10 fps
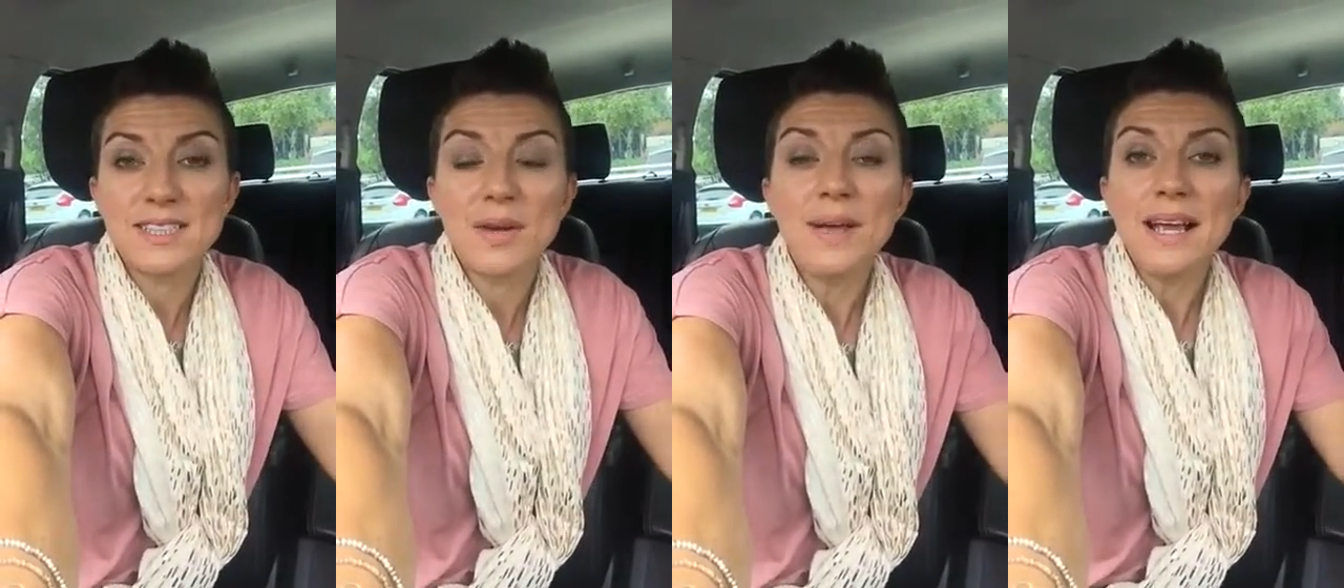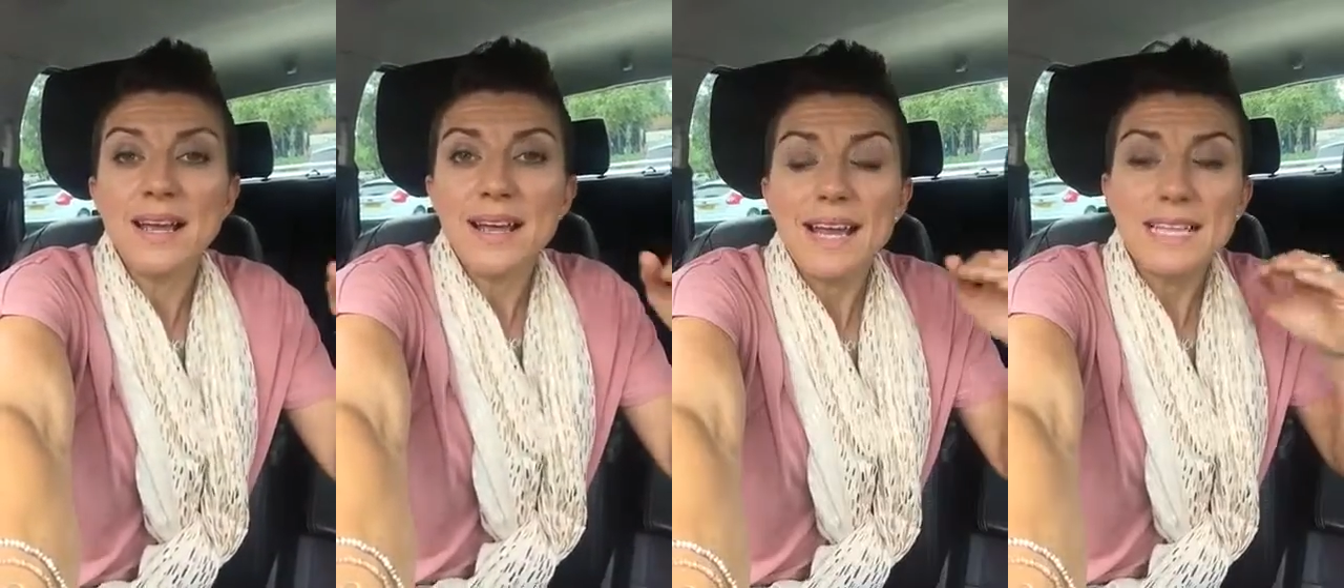So
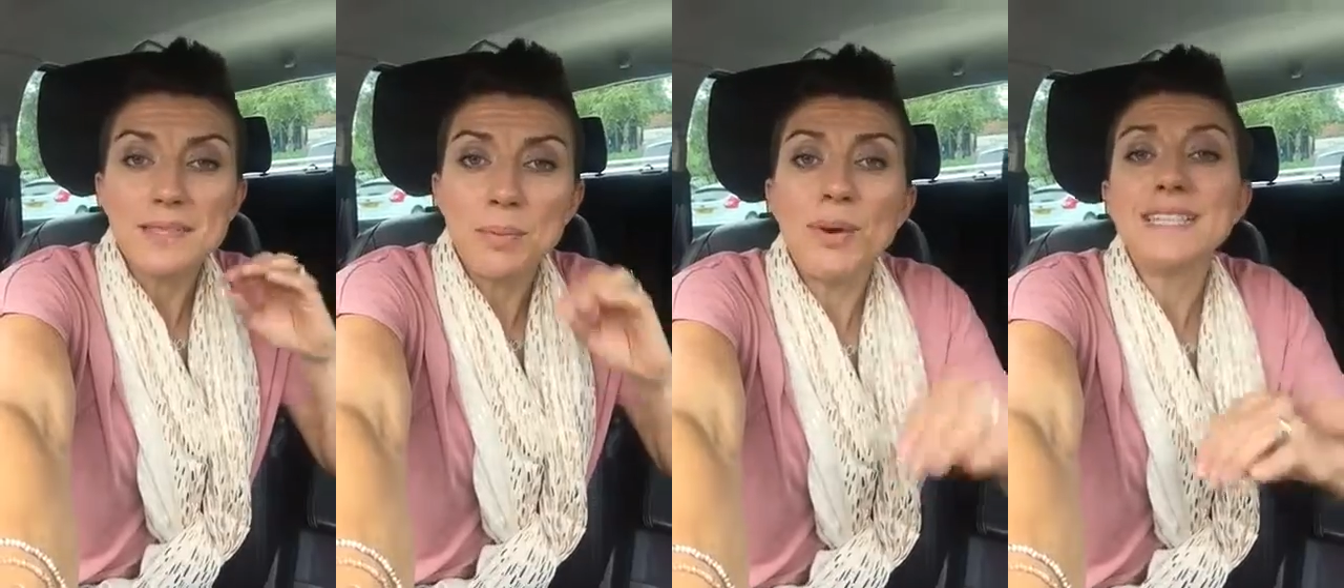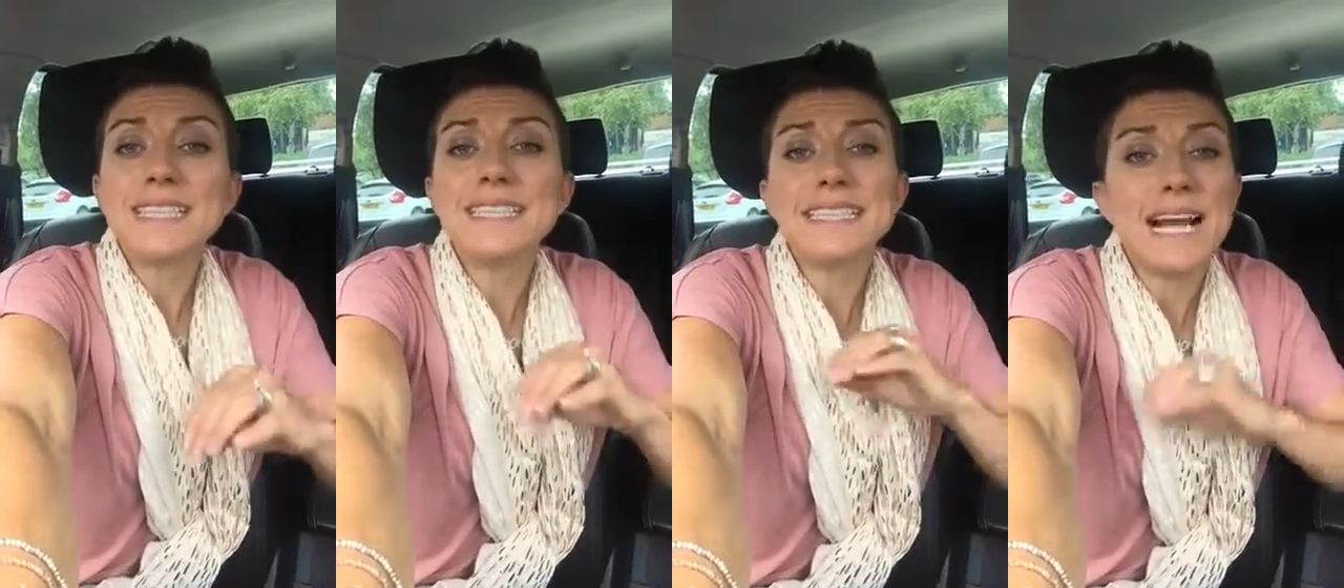the point
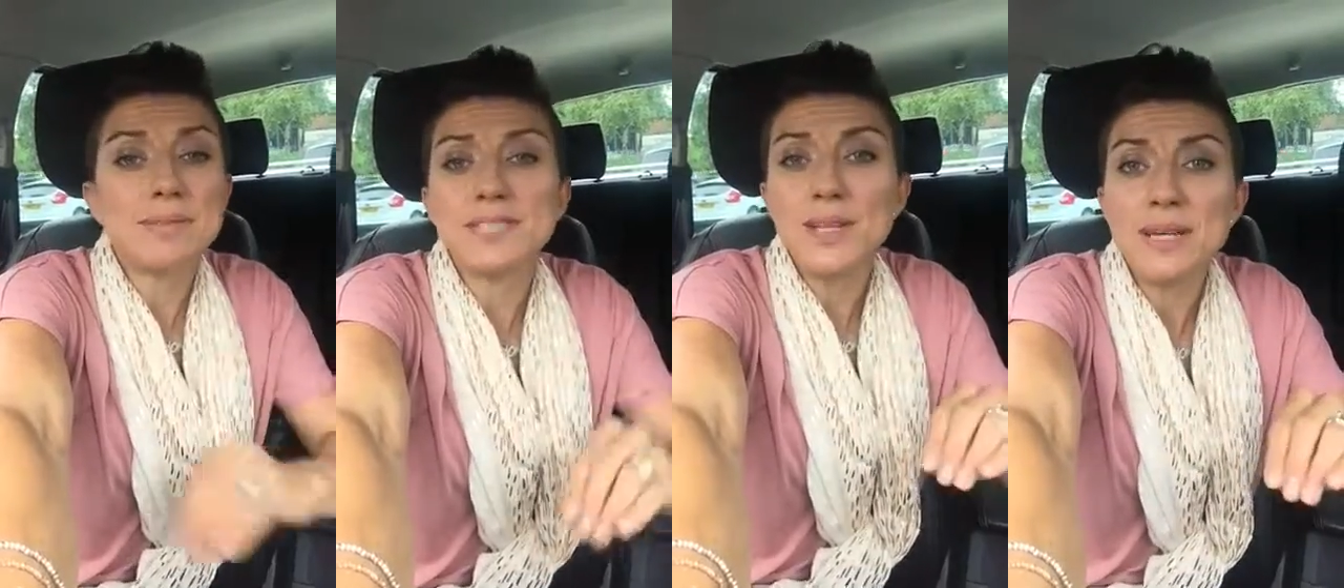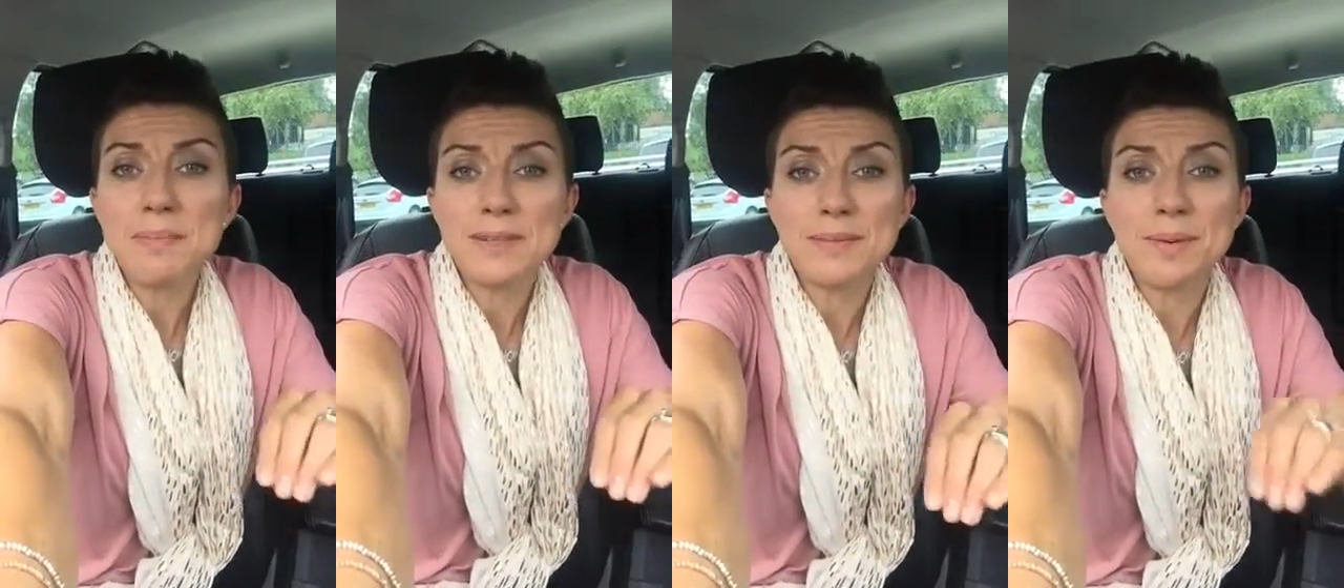is, it's
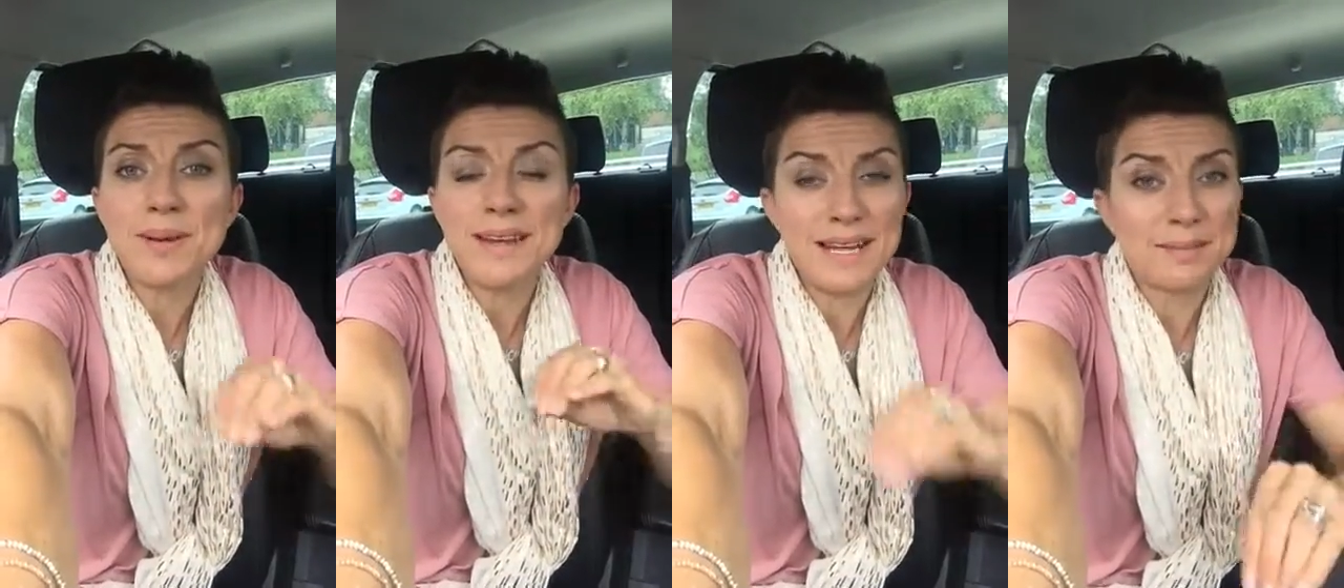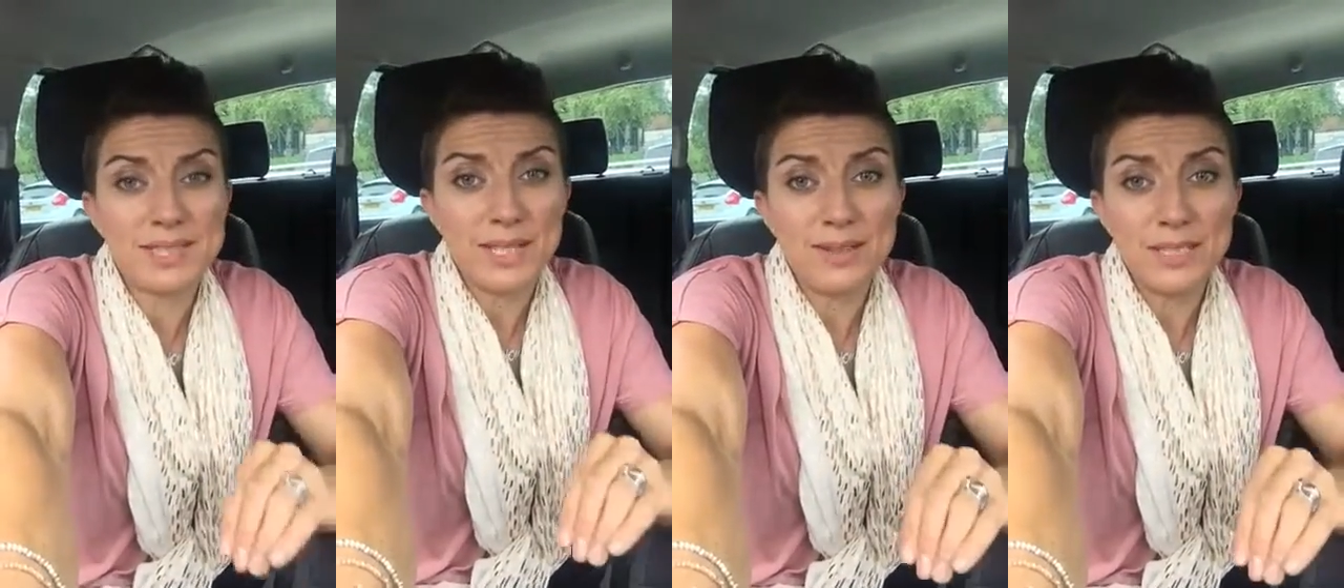absolutely possible and
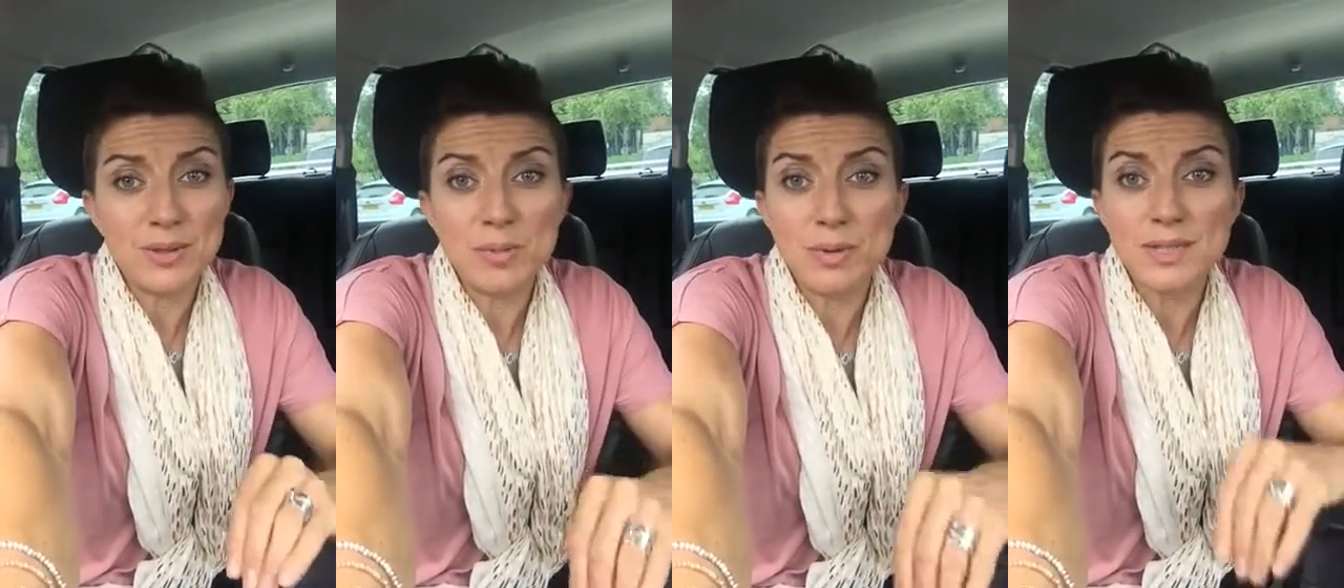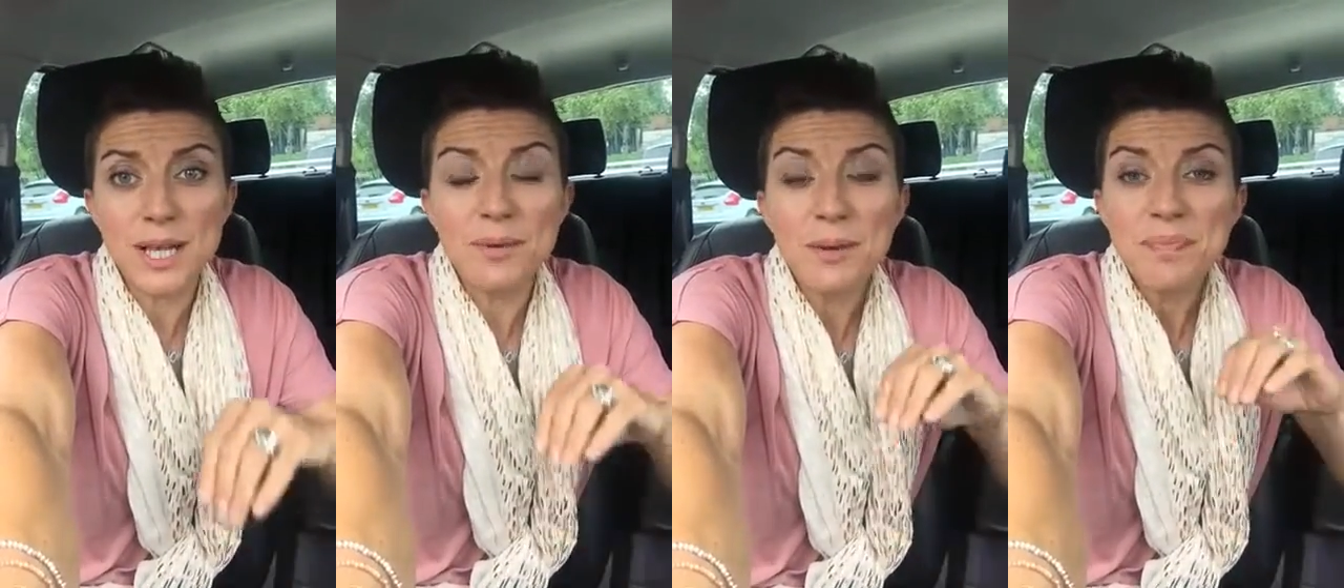absolutely doable.
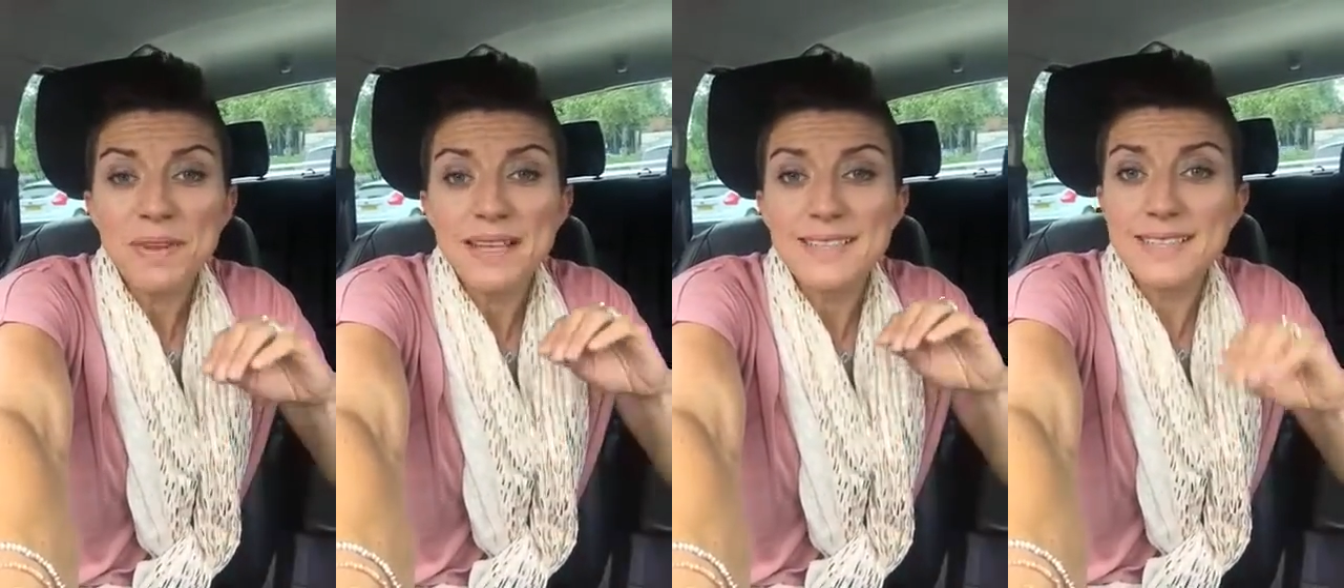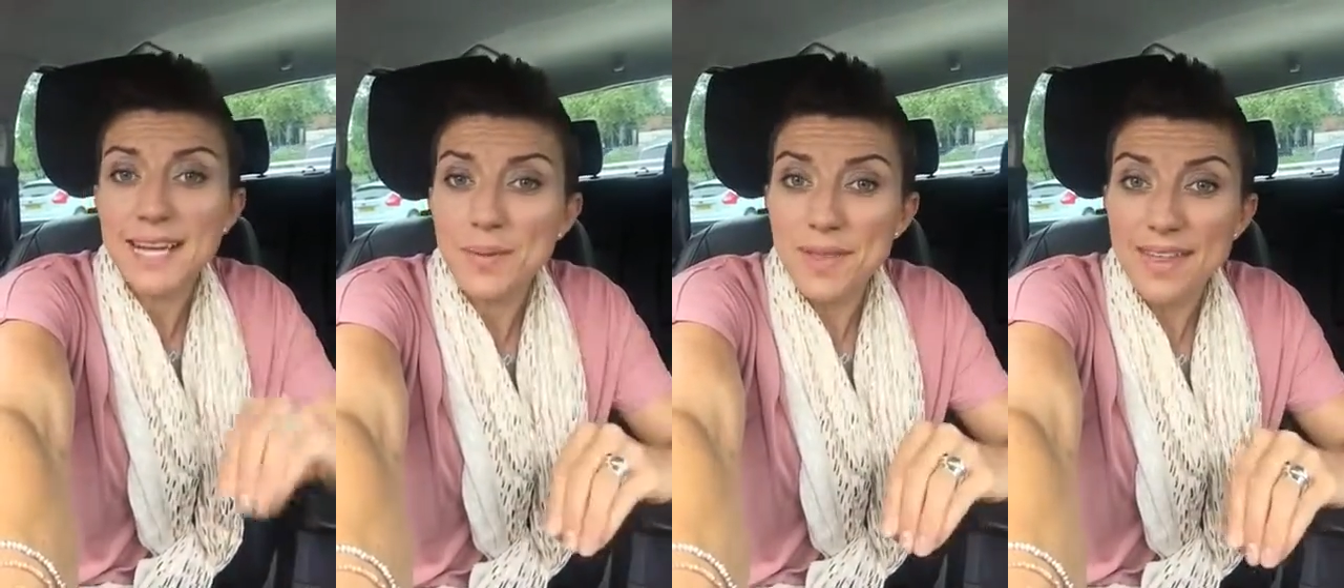So
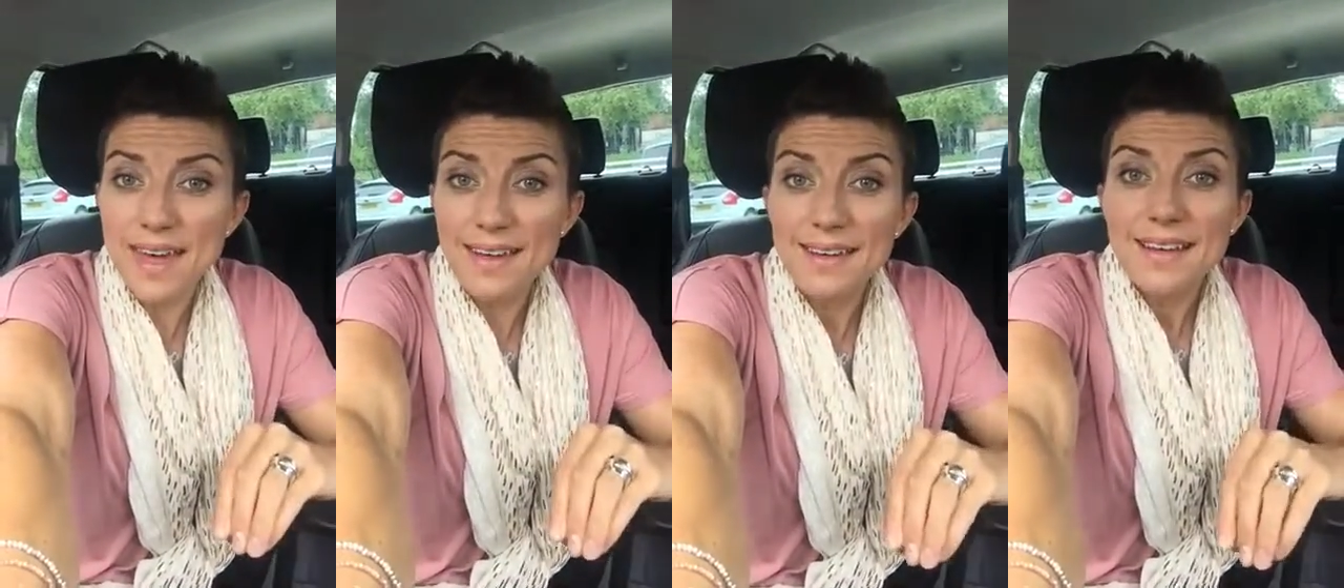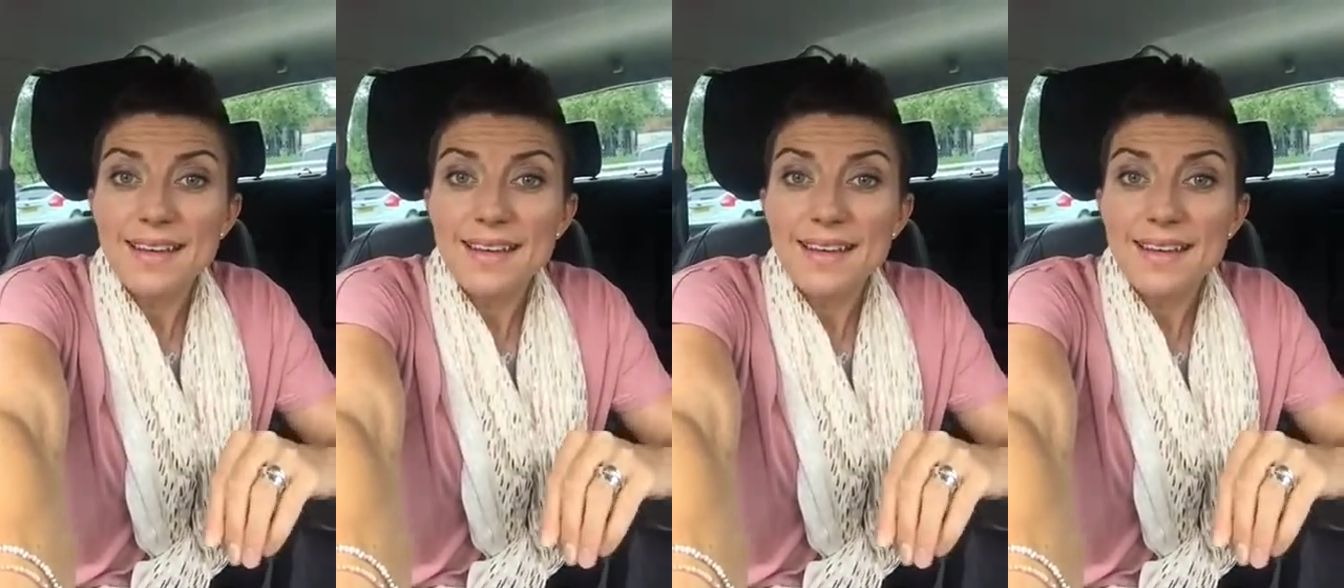stick with it.